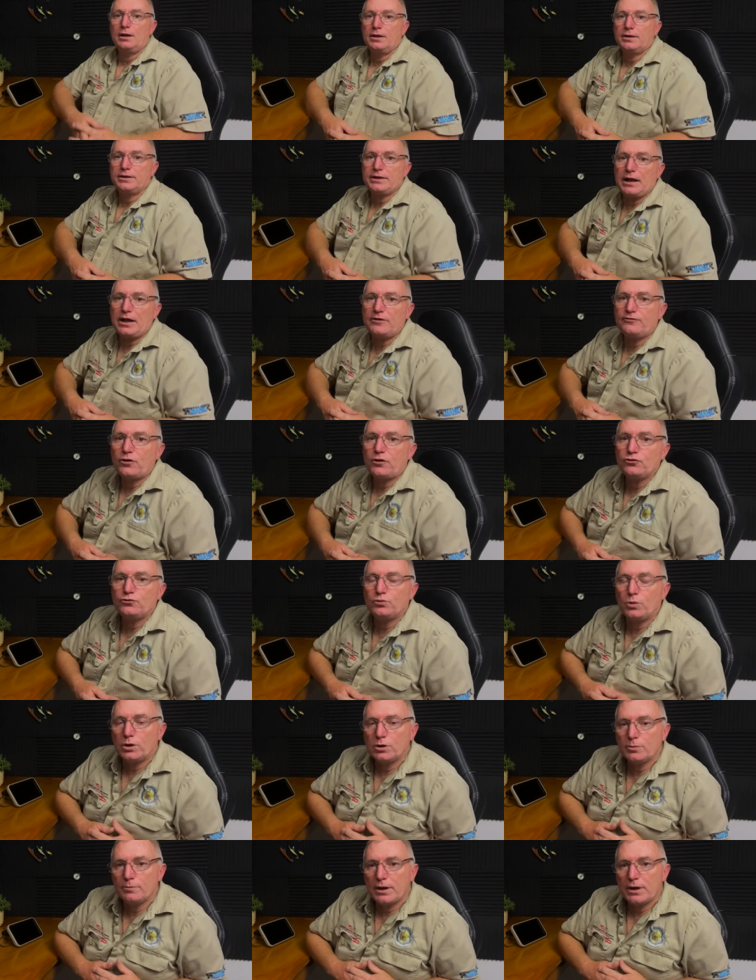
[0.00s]
G'day folks,
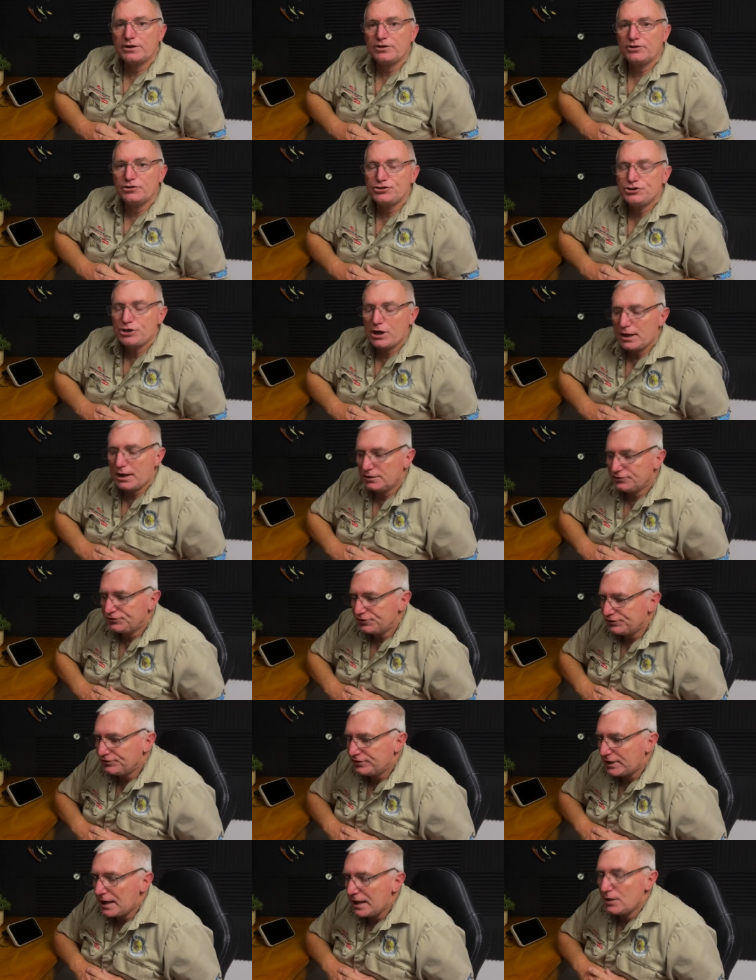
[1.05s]
welcome back to the channel.
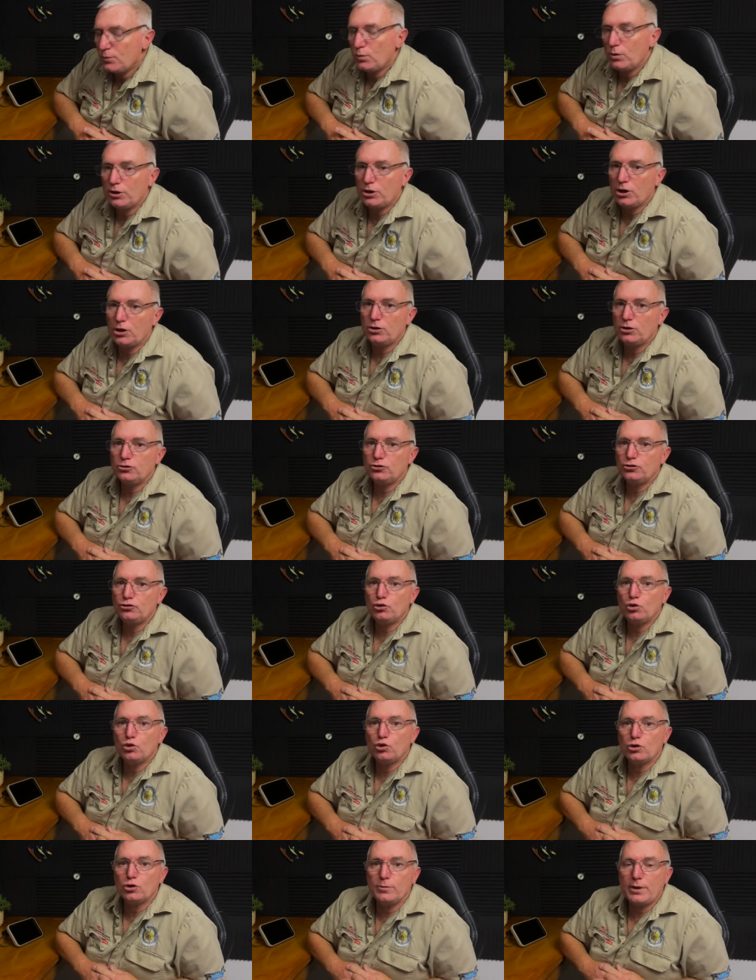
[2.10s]
Today we're going to
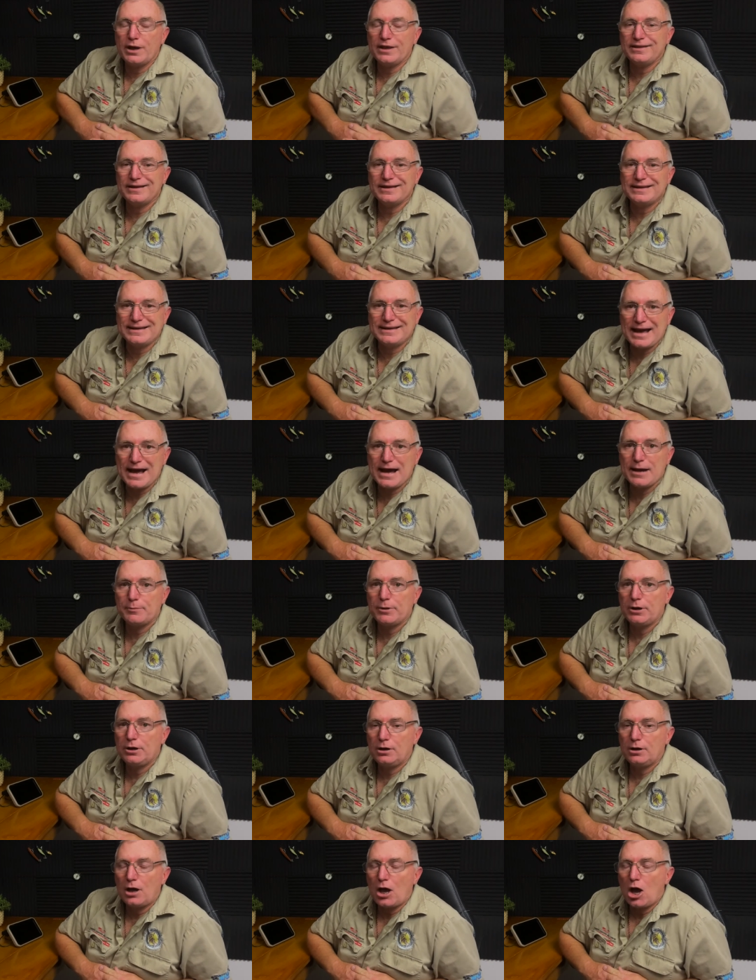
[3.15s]
talk about the
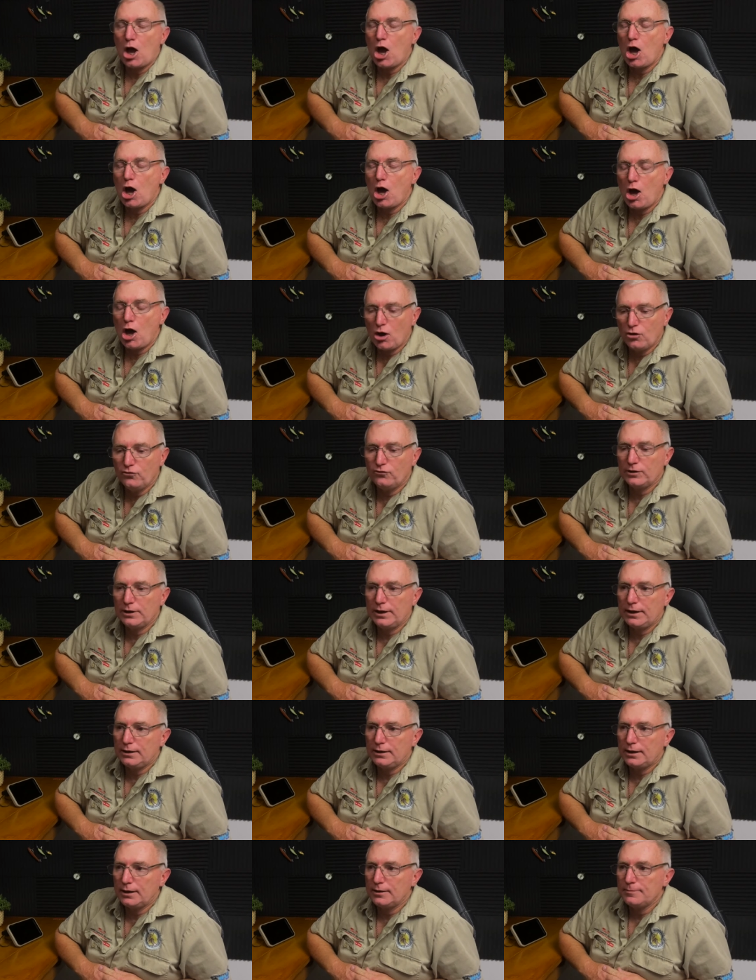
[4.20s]
Garmin
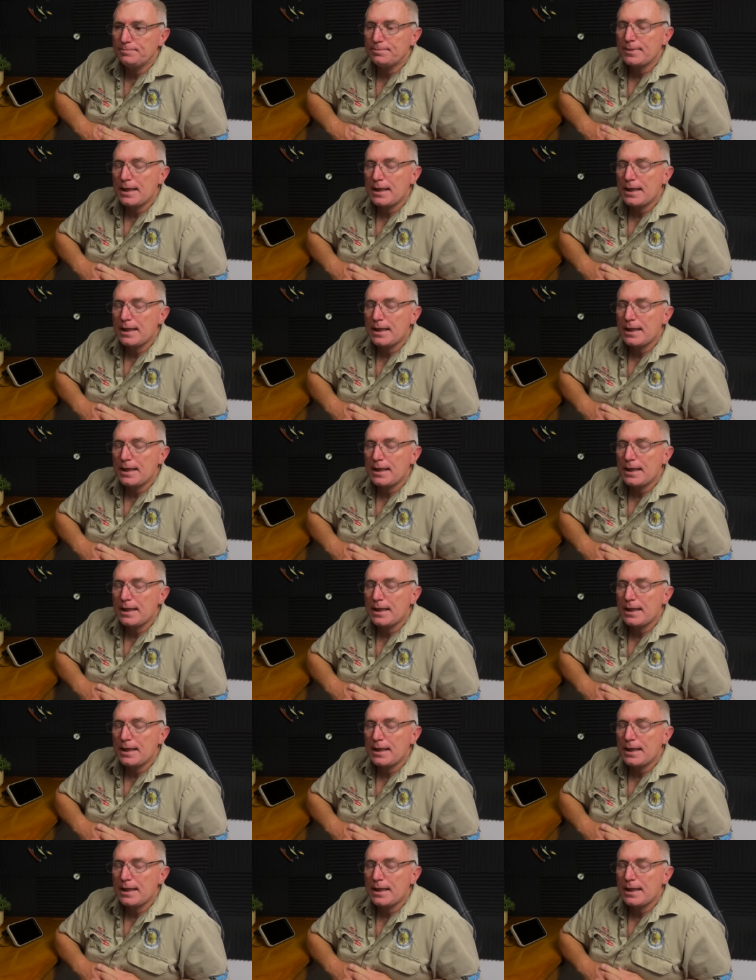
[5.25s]
Overlander.